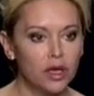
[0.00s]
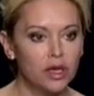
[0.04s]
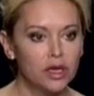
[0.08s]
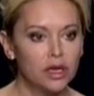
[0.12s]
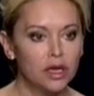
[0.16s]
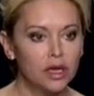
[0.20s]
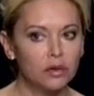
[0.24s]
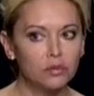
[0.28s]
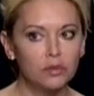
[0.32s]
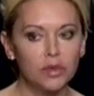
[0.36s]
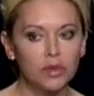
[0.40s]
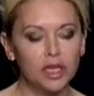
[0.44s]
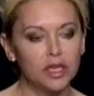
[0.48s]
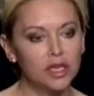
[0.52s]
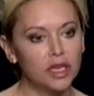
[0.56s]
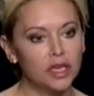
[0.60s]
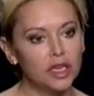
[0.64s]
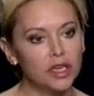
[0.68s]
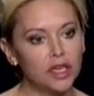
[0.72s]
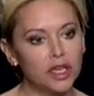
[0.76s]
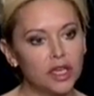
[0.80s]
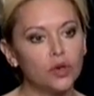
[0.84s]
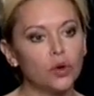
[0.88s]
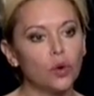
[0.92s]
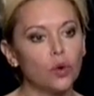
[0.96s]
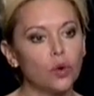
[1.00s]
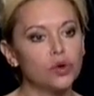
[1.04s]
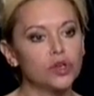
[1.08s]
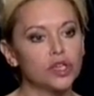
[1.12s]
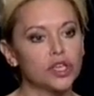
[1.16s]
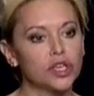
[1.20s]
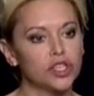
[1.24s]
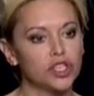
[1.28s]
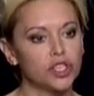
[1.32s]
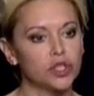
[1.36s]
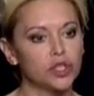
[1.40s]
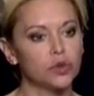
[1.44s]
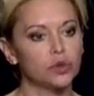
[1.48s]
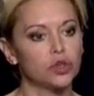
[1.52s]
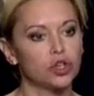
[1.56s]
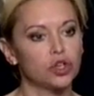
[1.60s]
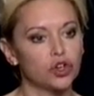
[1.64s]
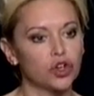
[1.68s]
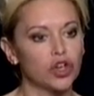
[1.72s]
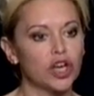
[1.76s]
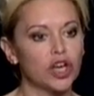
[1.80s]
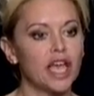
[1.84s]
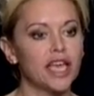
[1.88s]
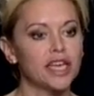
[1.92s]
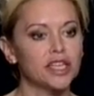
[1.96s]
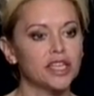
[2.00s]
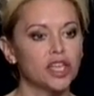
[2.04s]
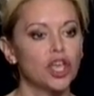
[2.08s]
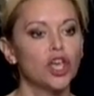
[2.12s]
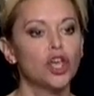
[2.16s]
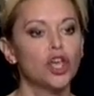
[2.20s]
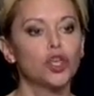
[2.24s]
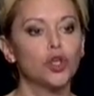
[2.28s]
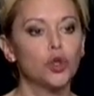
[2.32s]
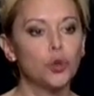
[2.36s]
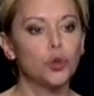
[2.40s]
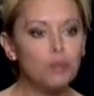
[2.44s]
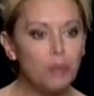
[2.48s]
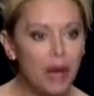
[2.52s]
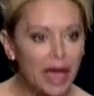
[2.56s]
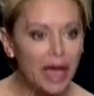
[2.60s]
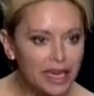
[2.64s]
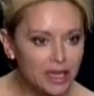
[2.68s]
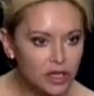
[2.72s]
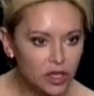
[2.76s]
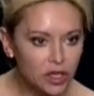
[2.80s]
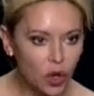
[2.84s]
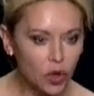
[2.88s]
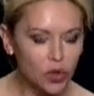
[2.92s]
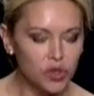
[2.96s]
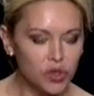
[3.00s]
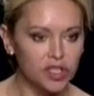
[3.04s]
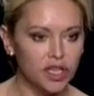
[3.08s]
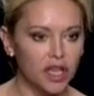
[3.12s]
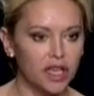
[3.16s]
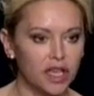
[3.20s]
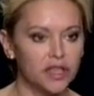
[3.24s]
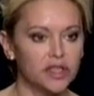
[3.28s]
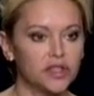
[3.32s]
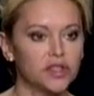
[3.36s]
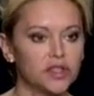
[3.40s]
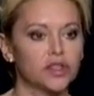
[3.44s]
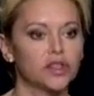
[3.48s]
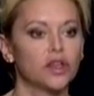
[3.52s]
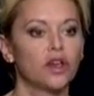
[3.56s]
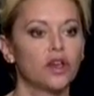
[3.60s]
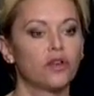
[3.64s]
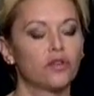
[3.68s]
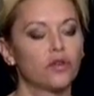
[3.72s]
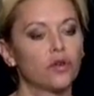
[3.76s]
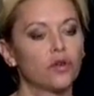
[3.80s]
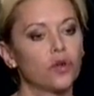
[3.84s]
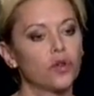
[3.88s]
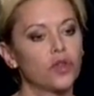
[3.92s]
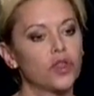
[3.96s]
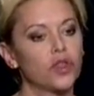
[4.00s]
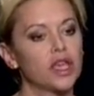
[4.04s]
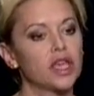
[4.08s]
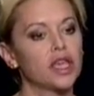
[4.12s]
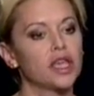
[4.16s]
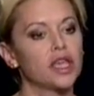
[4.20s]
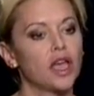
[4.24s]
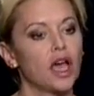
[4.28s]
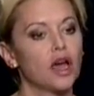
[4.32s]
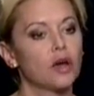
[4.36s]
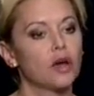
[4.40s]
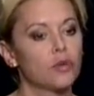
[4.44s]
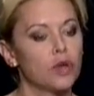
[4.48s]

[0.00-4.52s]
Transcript: in order to create humane contexts for the